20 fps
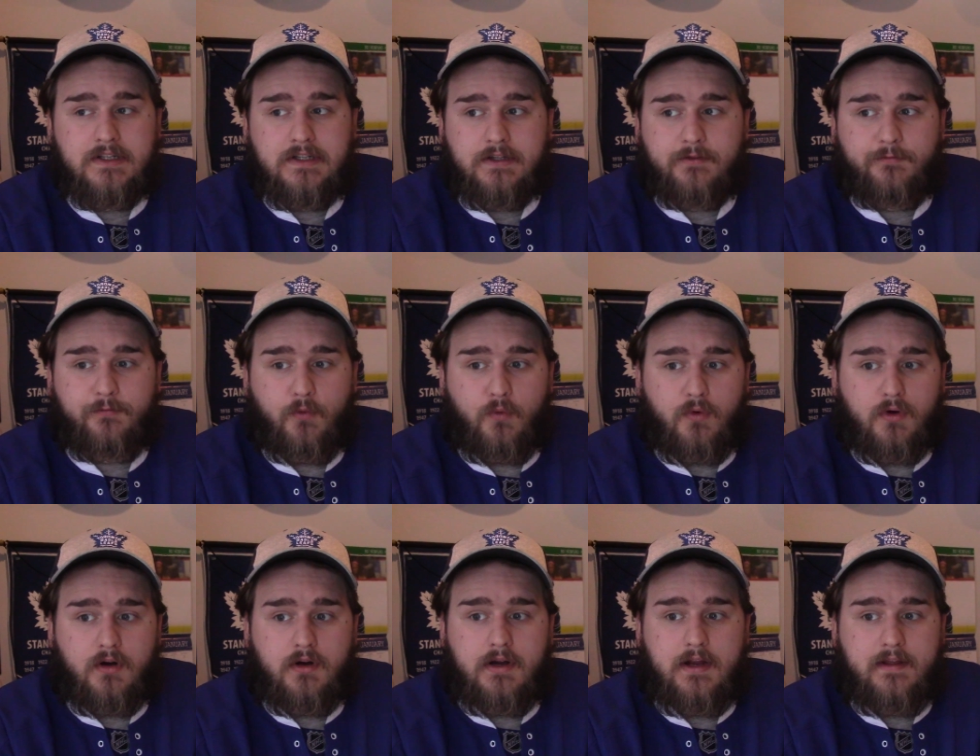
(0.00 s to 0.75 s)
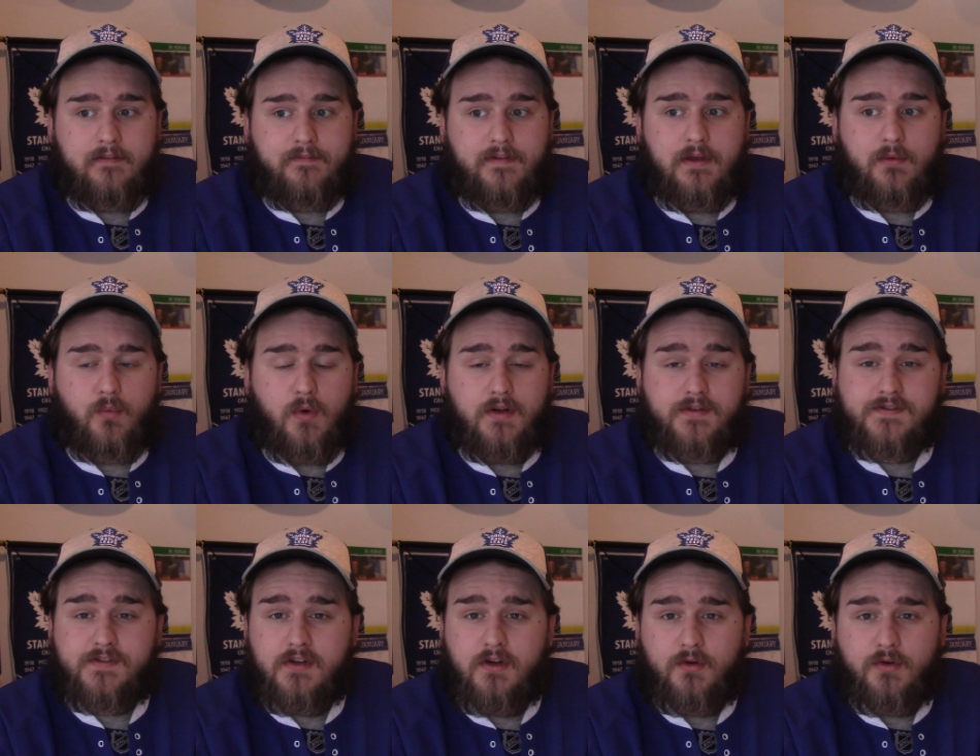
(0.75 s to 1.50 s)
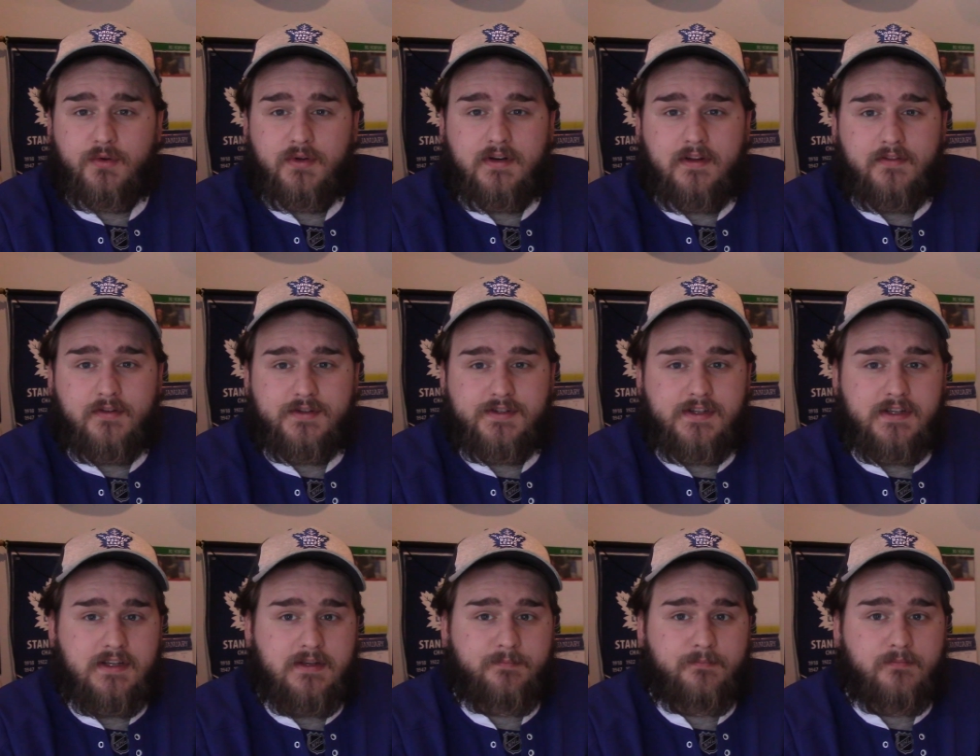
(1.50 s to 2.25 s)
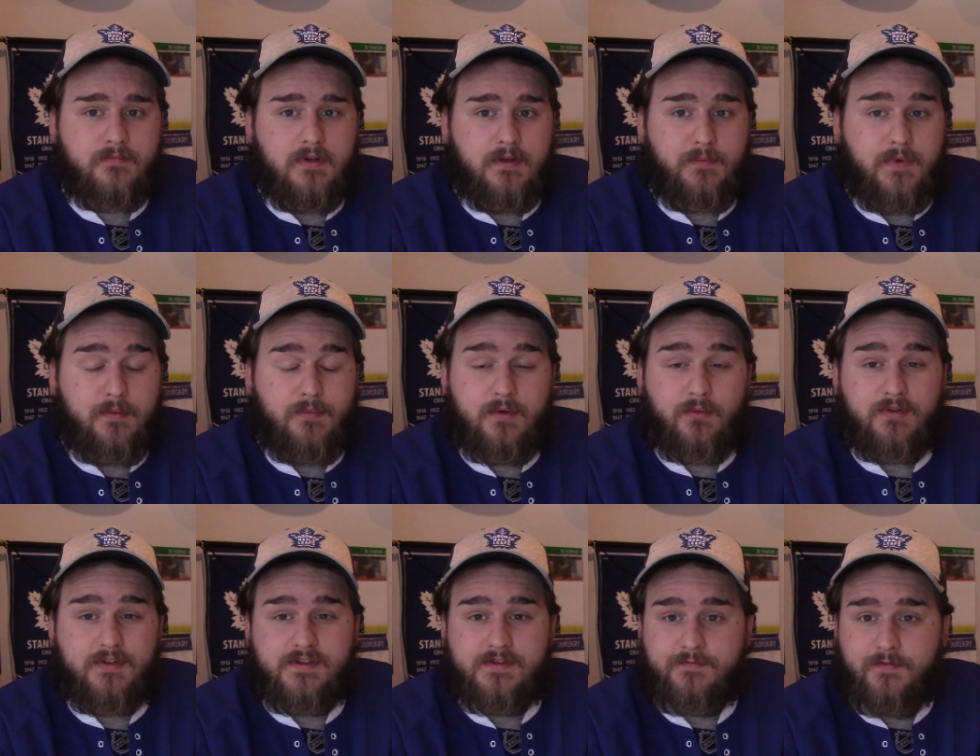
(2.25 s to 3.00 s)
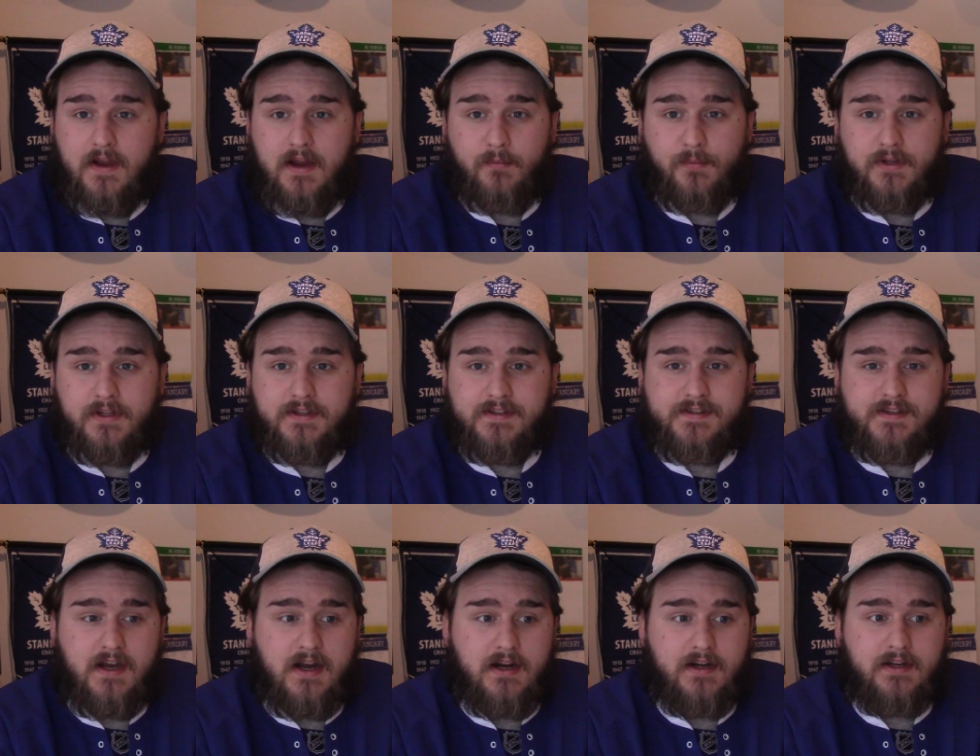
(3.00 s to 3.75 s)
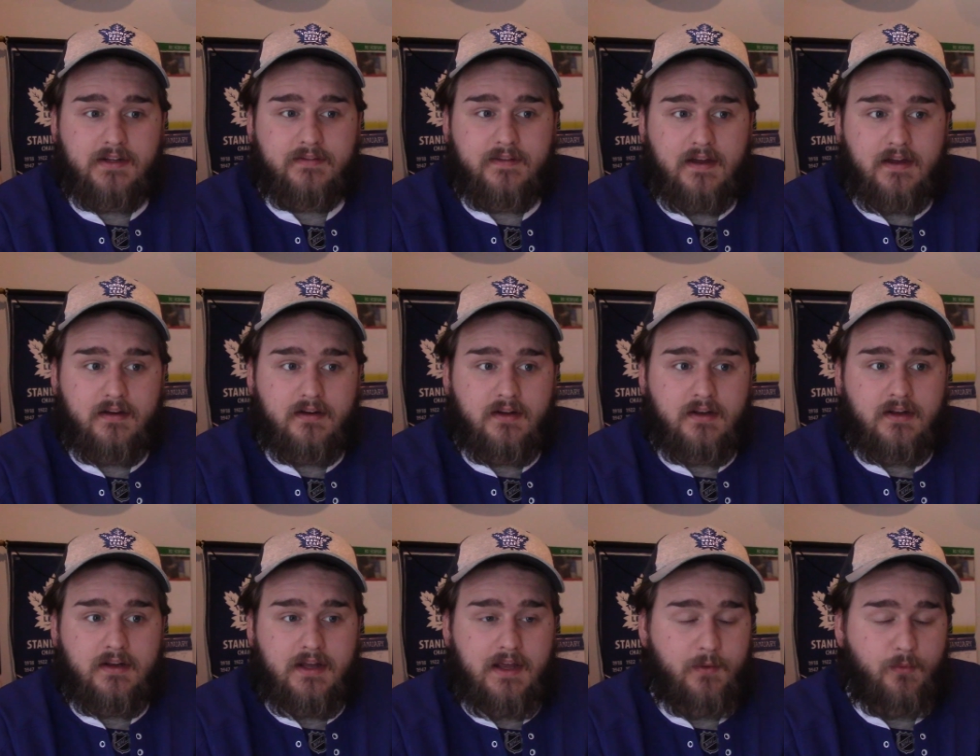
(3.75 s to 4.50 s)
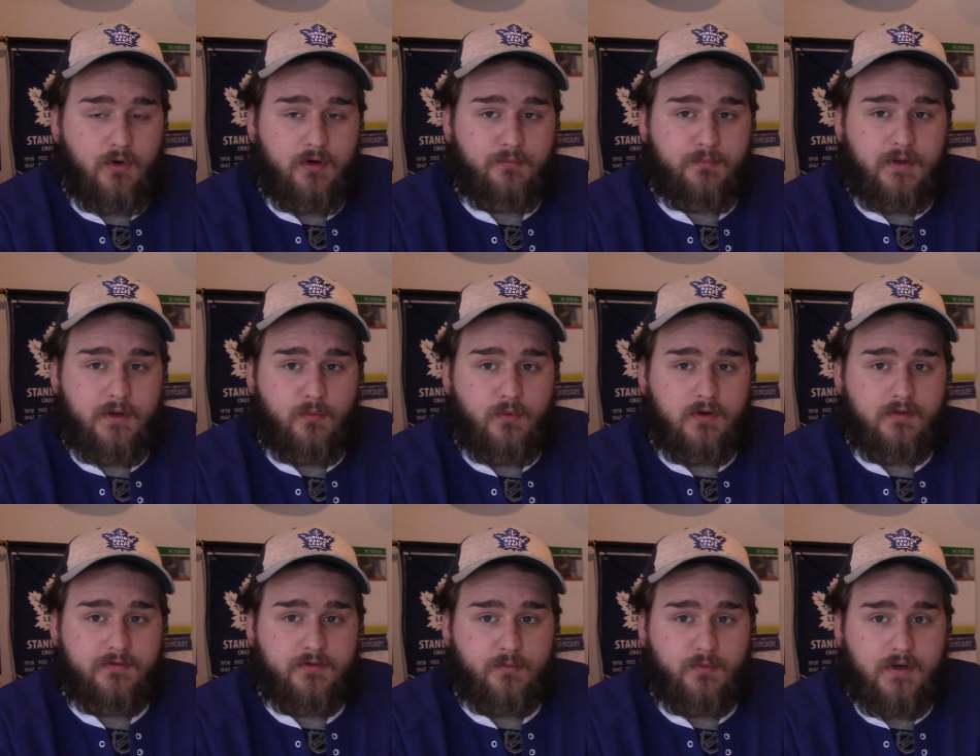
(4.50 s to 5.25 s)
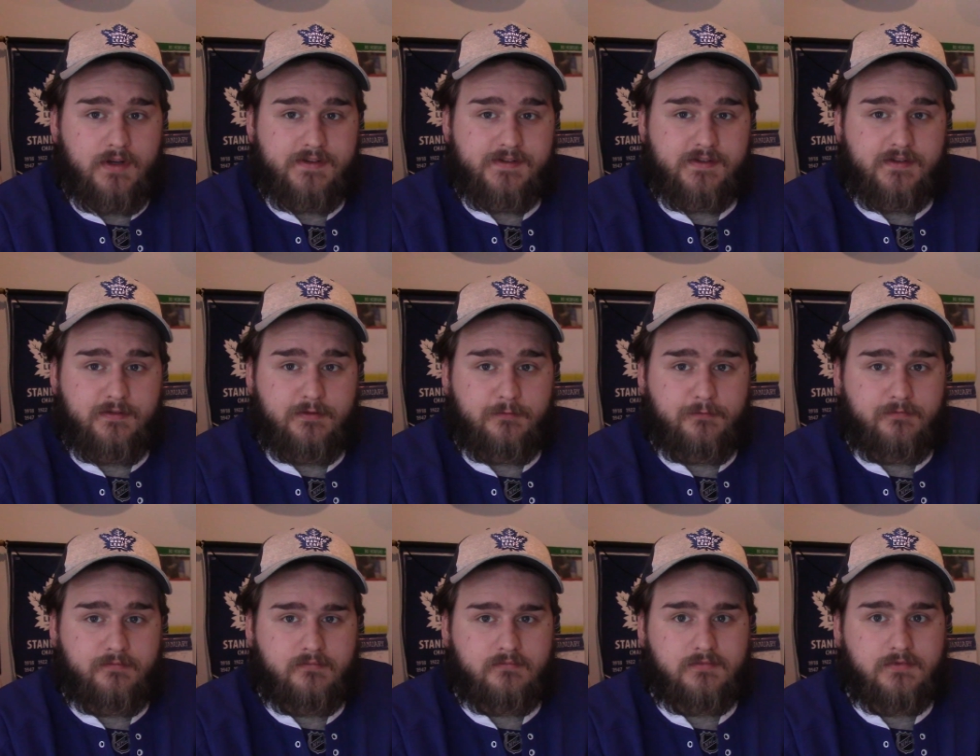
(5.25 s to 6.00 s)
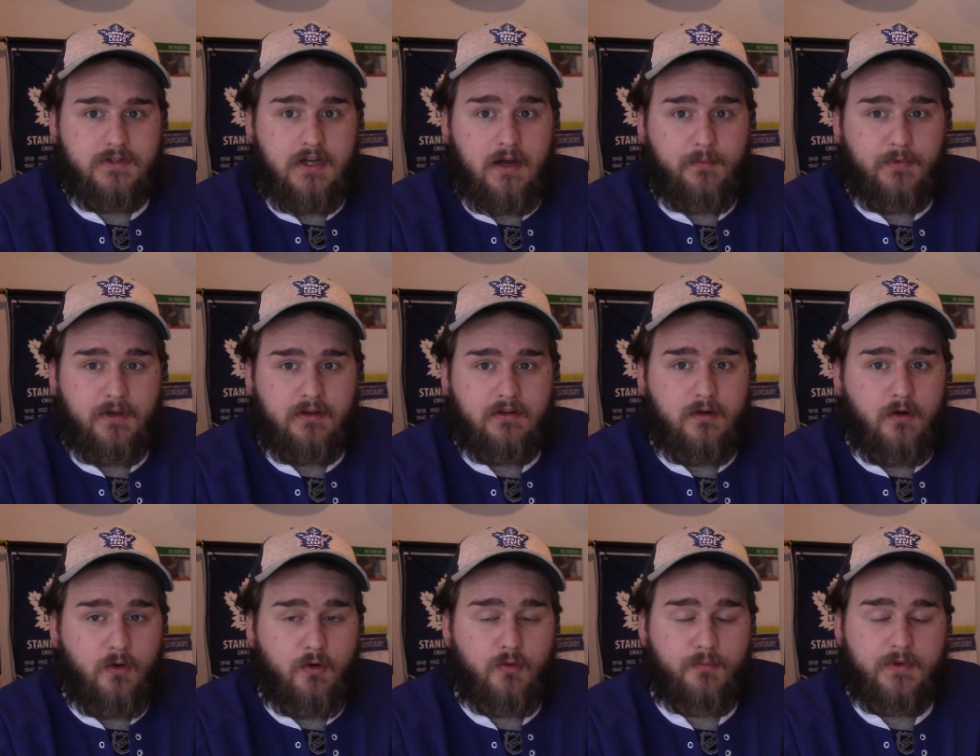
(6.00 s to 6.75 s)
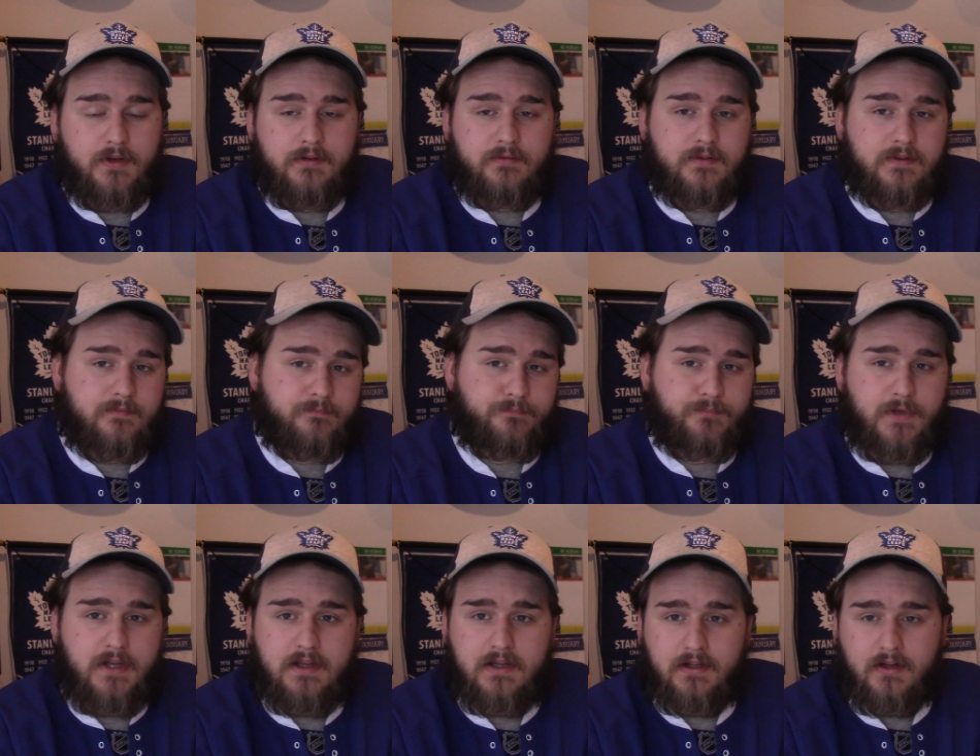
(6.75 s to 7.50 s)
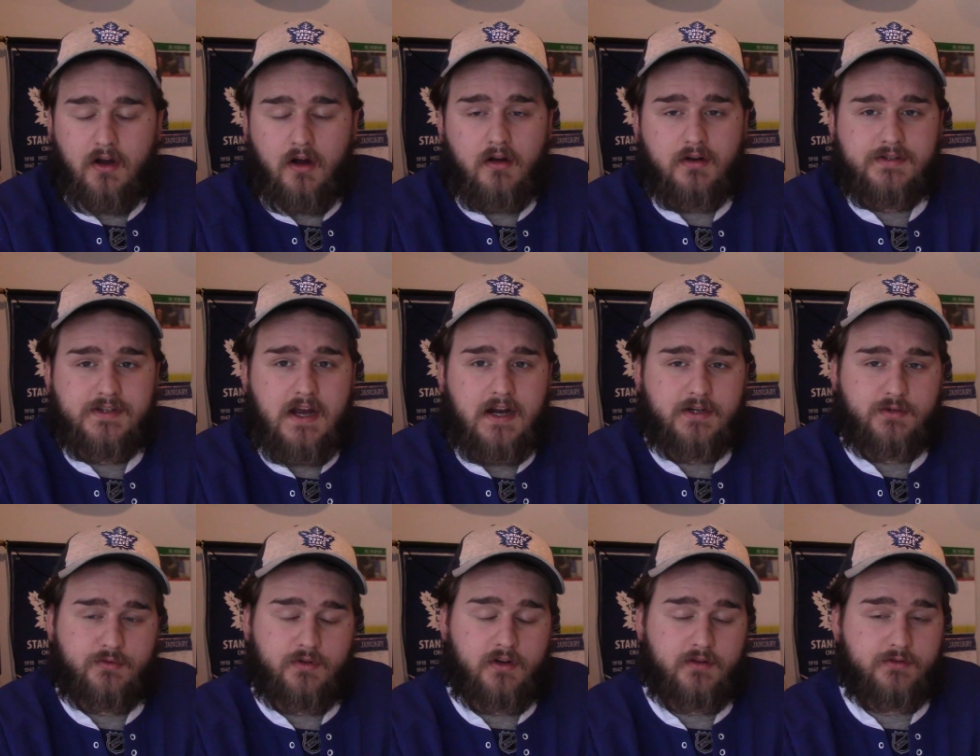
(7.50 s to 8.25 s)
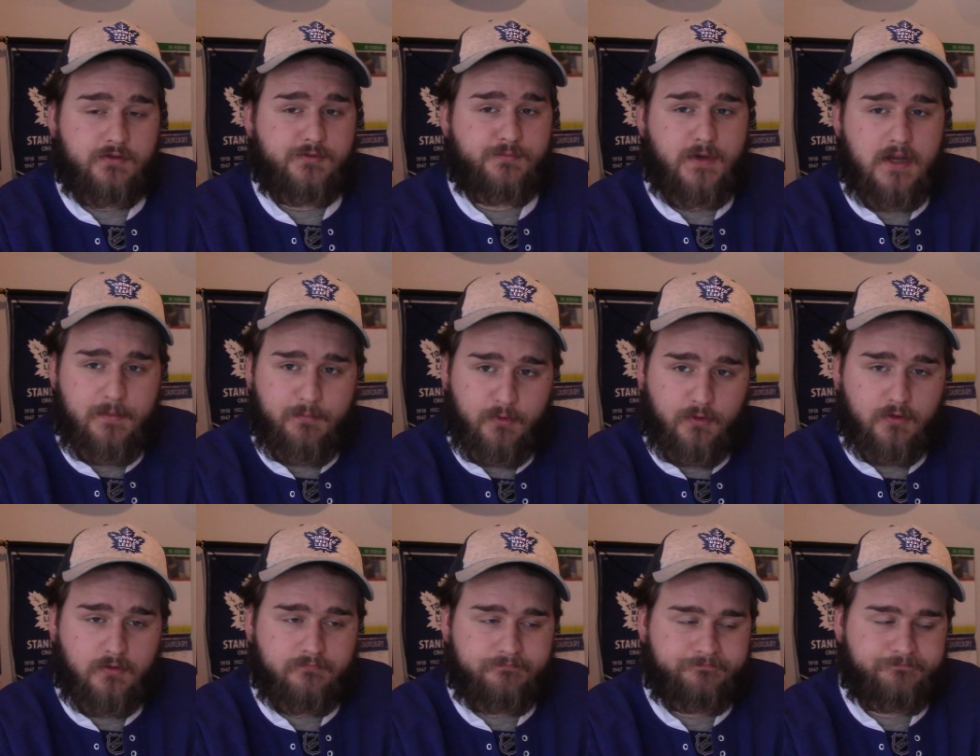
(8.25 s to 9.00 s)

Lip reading: for if he was to go to another team, maybe with his family deciding that it wouldn't be worth the risk of coming home and being in contact with all those people.